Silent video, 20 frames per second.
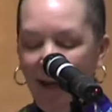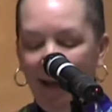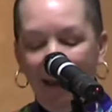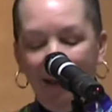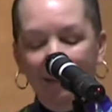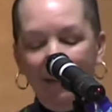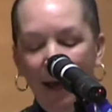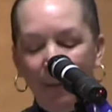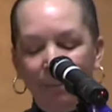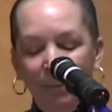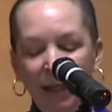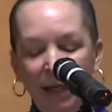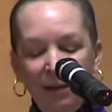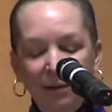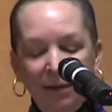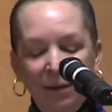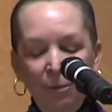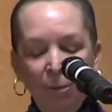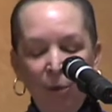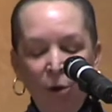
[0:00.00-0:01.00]
In that
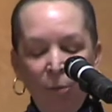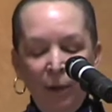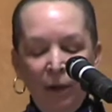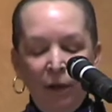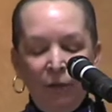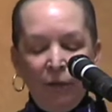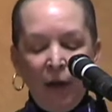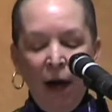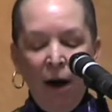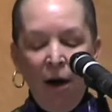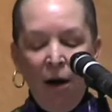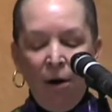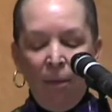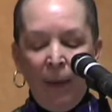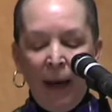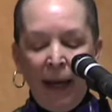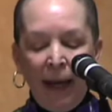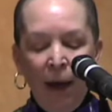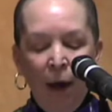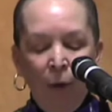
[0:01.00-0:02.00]
blessed moment of calm,
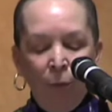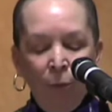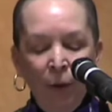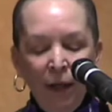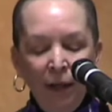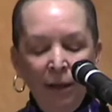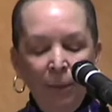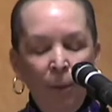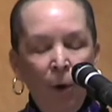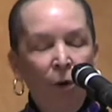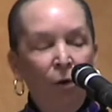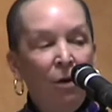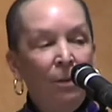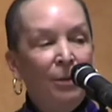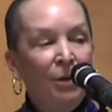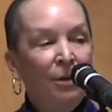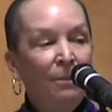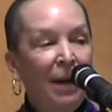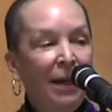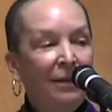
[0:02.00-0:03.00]
I read the
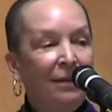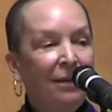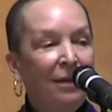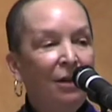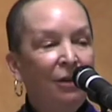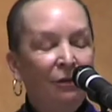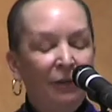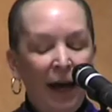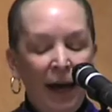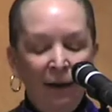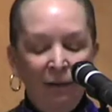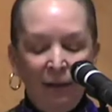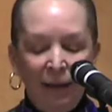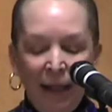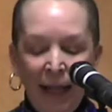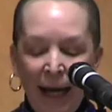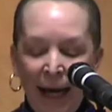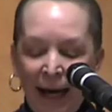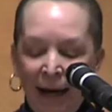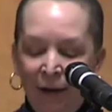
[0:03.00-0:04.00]
poem to myself out
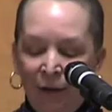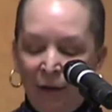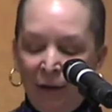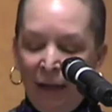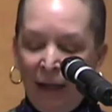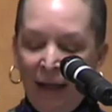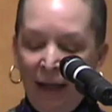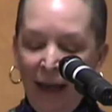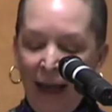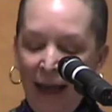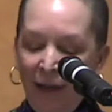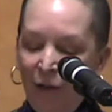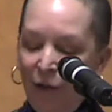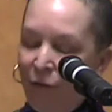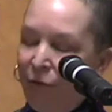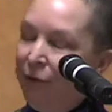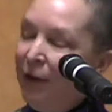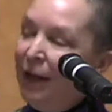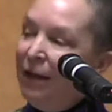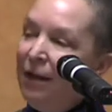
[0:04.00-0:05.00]
loud, and
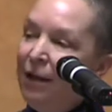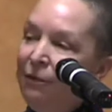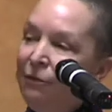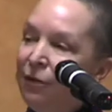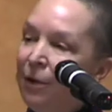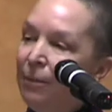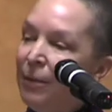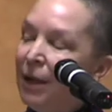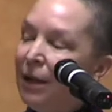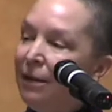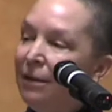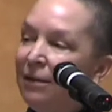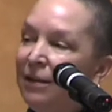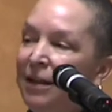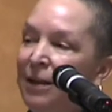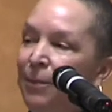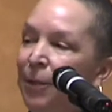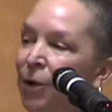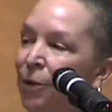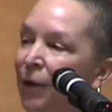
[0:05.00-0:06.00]
the feeling from the
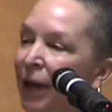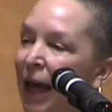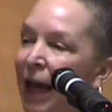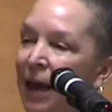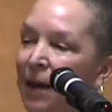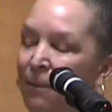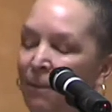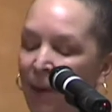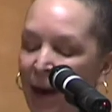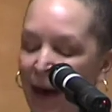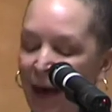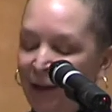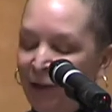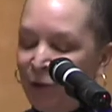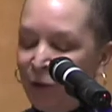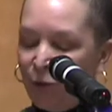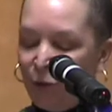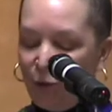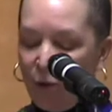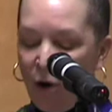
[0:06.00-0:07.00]
gazebo came back
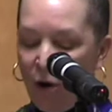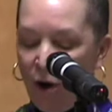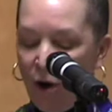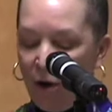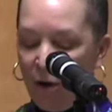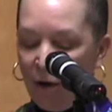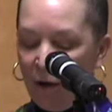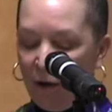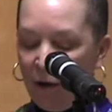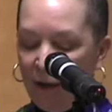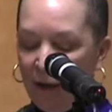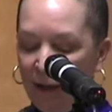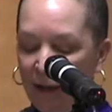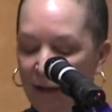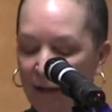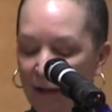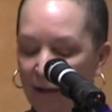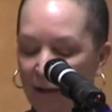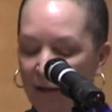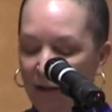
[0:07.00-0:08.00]
strong.
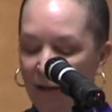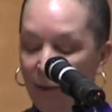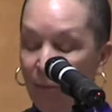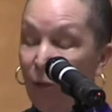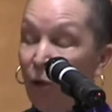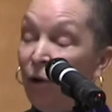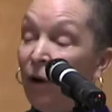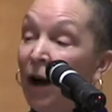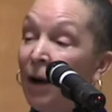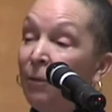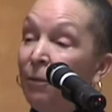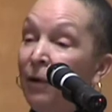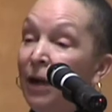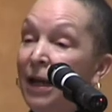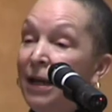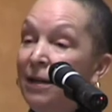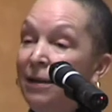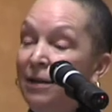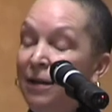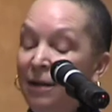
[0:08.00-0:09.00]
The more I
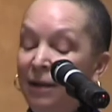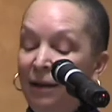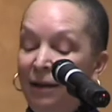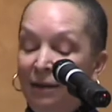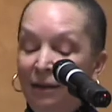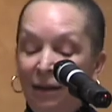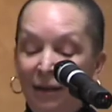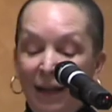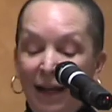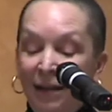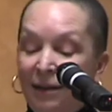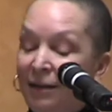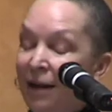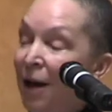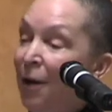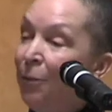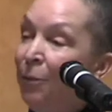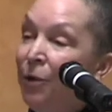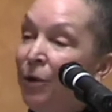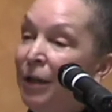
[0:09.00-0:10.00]
read, the less
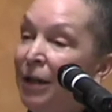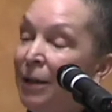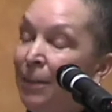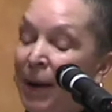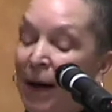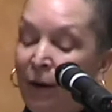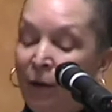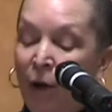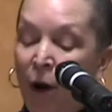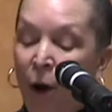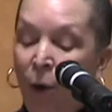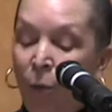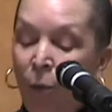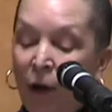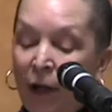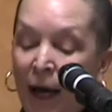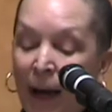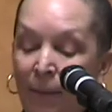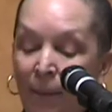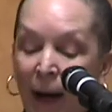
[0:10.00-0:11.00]
I worried about
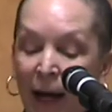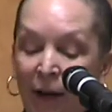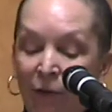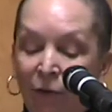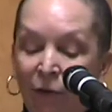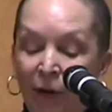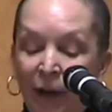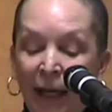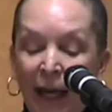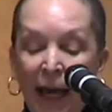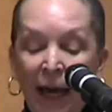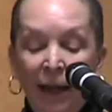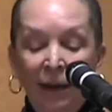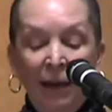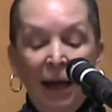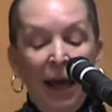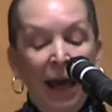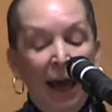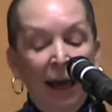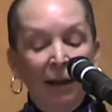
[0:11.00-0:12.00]
what I might
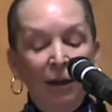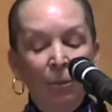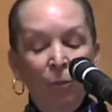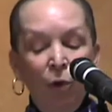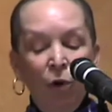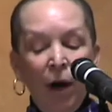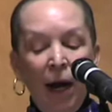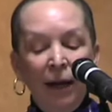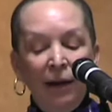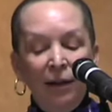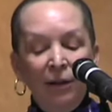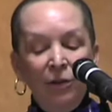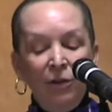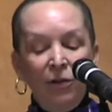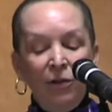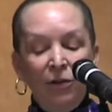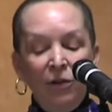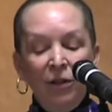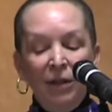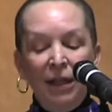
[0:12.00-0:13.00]
forget, and the more I
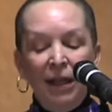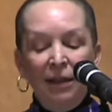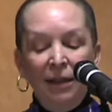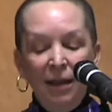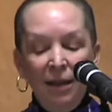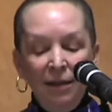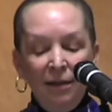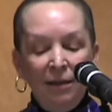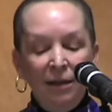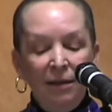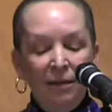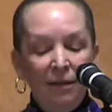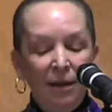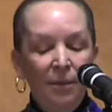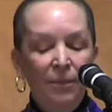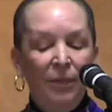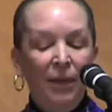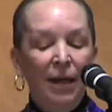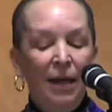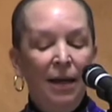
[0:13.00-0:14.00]
understood that this is
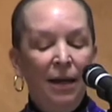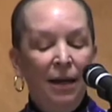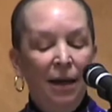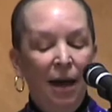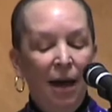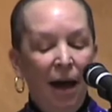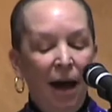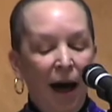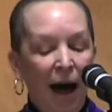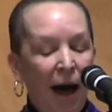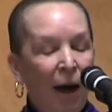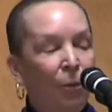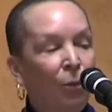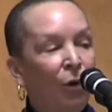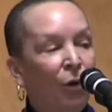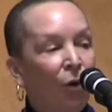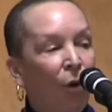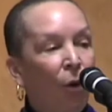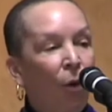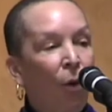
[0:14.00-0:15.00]
something I
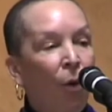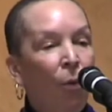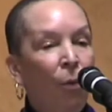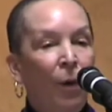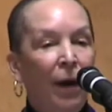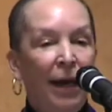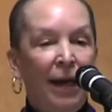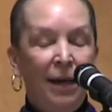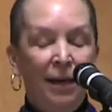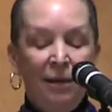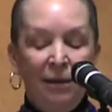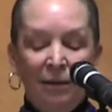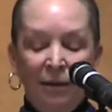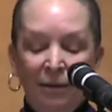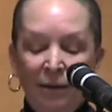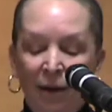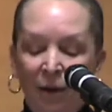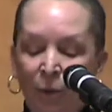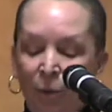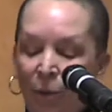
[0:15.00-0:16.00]
would always
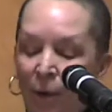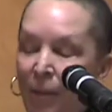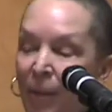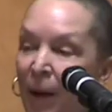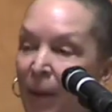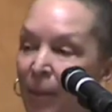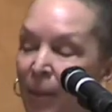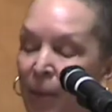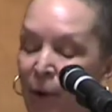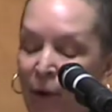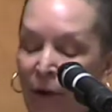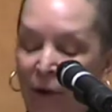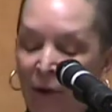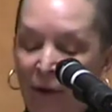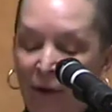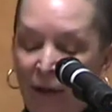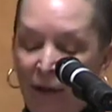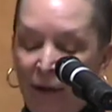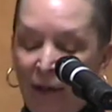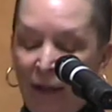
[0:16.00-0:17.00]
remember.
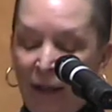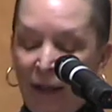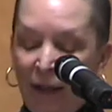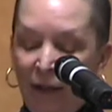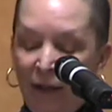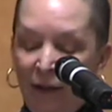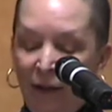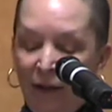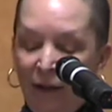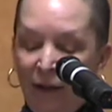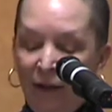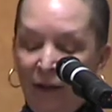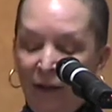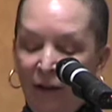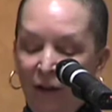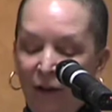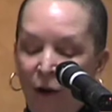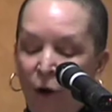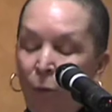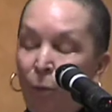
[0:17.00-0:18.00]

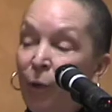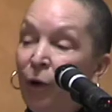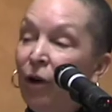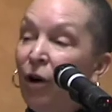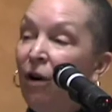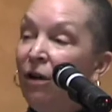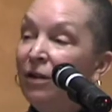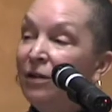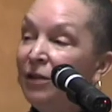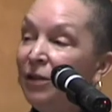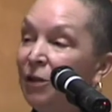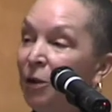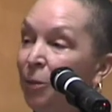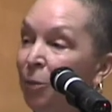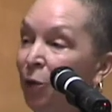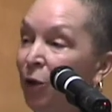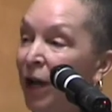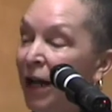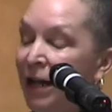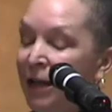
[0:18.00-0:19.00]
Oprah calls it a
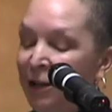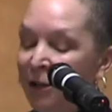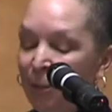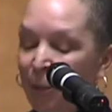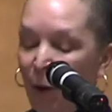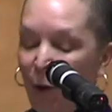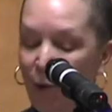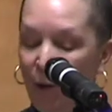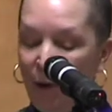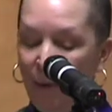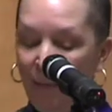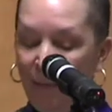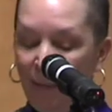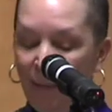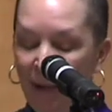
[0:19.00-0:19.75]
praise poem.